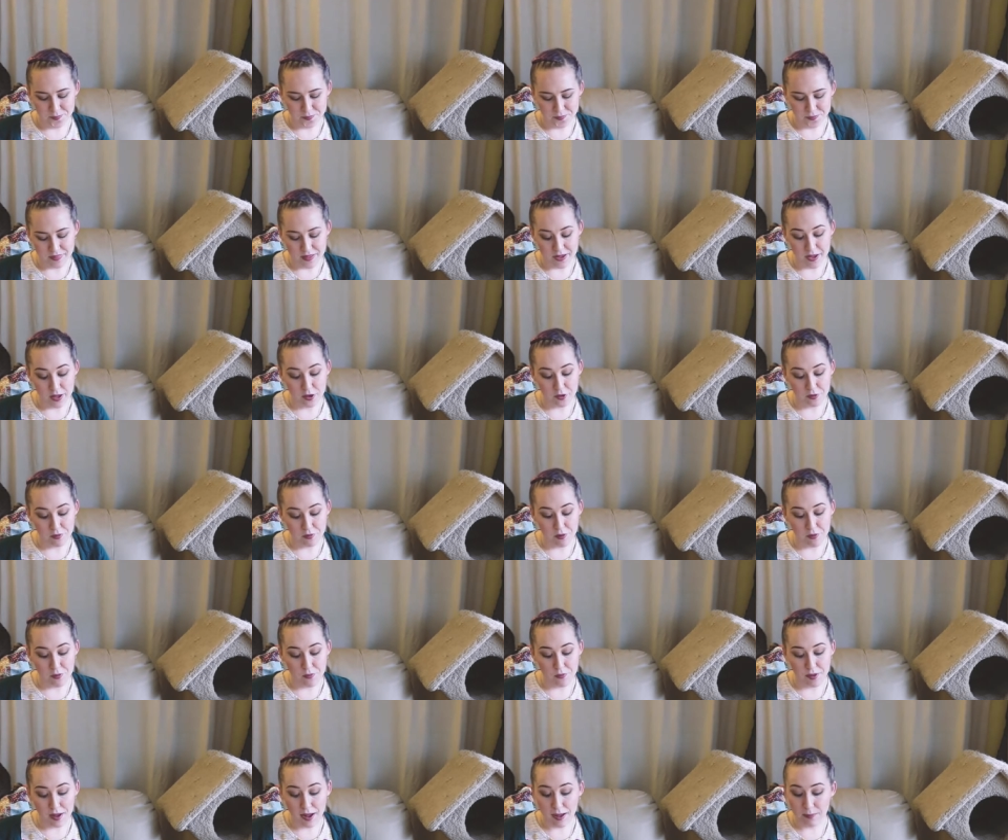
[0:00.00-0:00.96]
They can
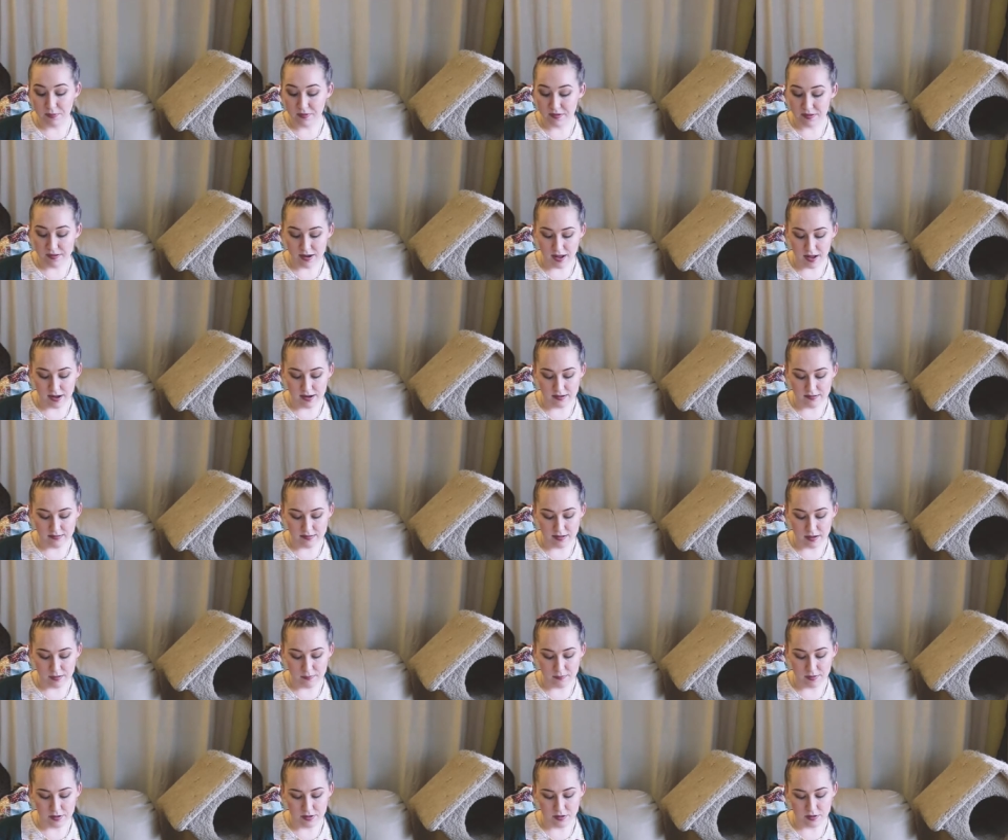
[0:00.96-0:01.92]
grow up to 9
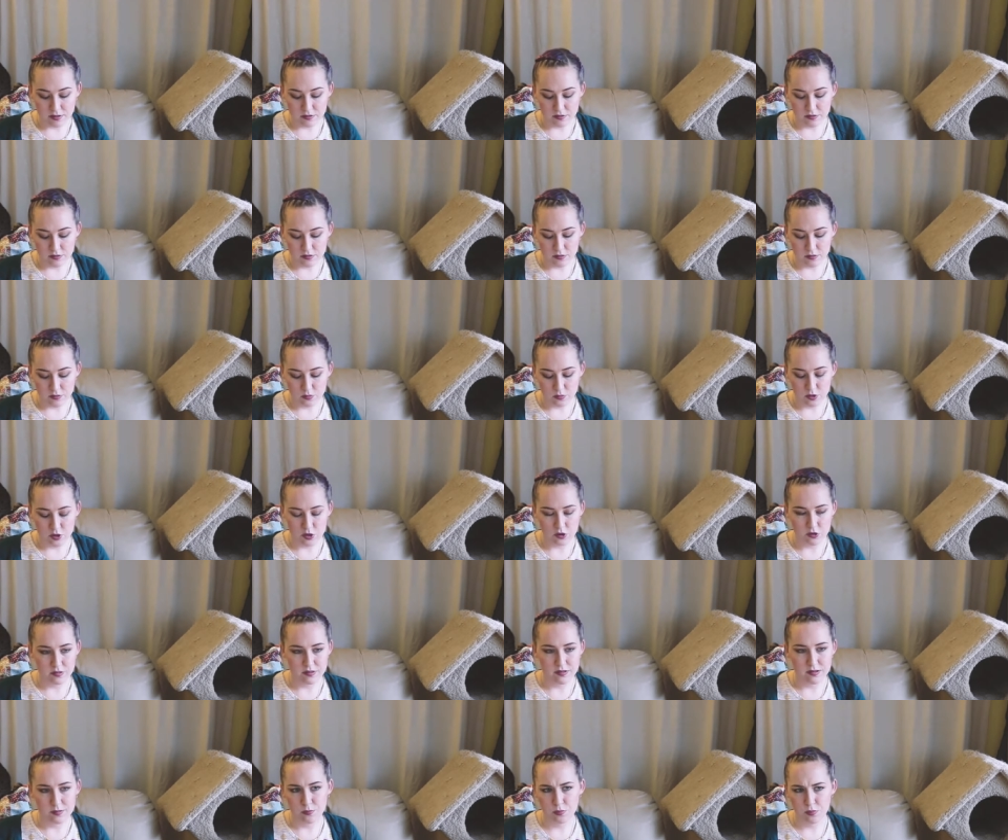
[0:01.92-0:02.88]
centimeters, which
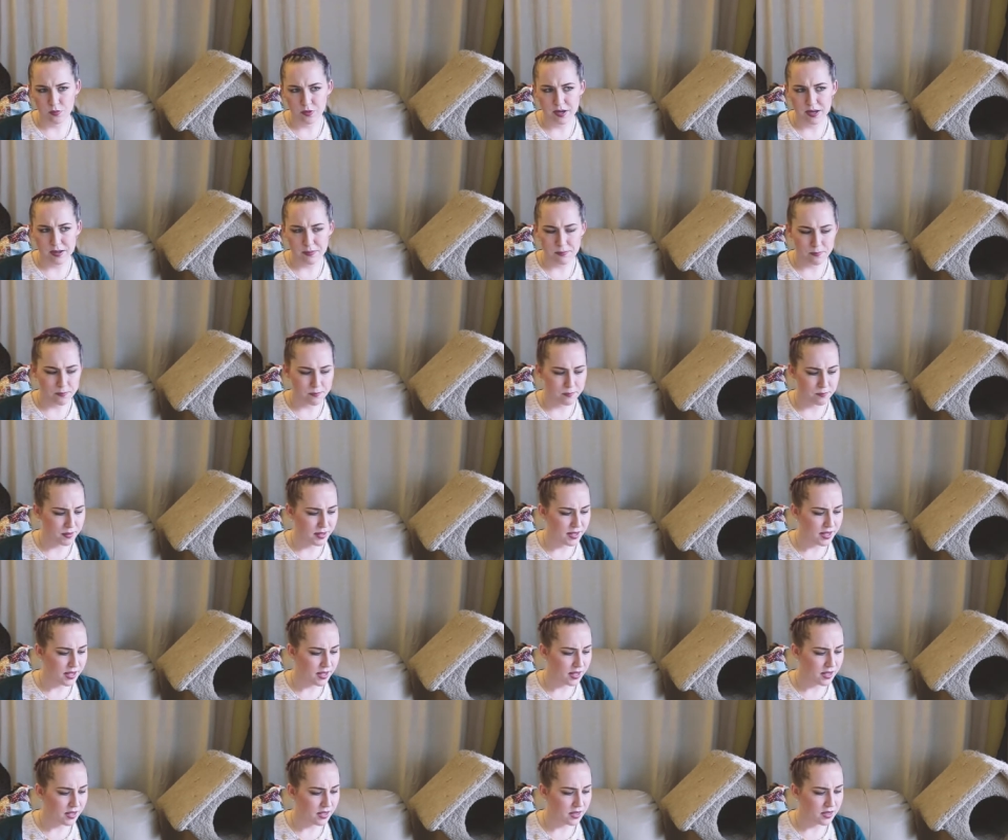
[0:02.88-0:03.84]
is pretty
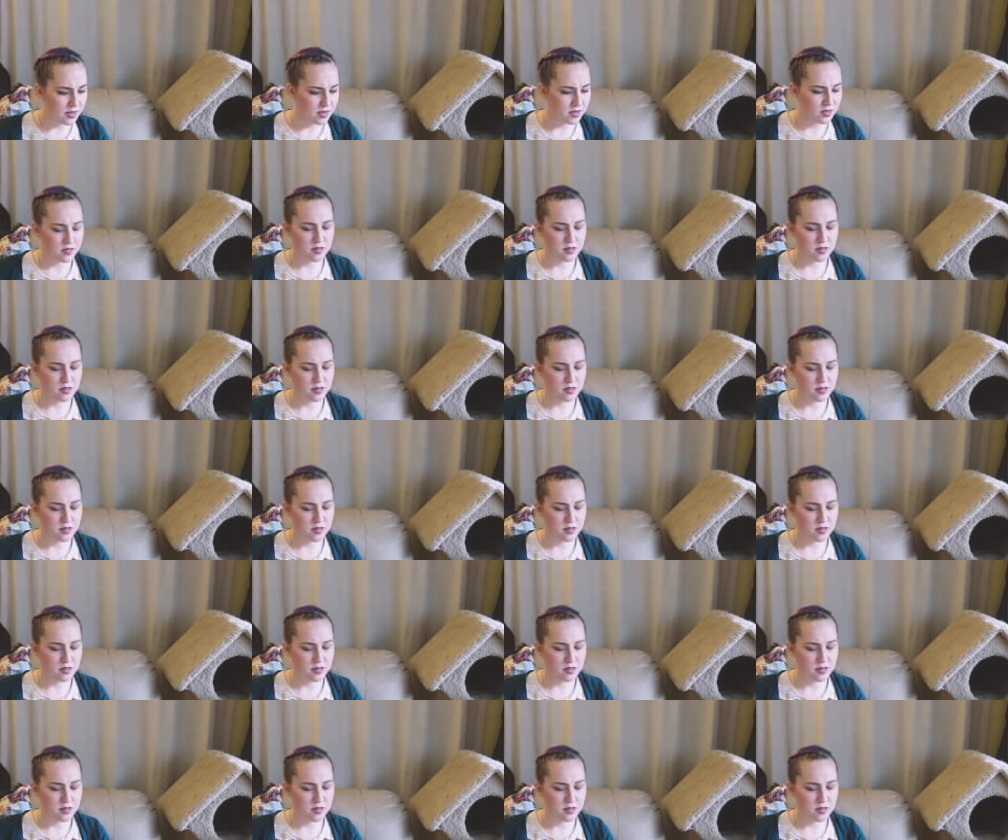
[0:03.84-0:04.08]
big,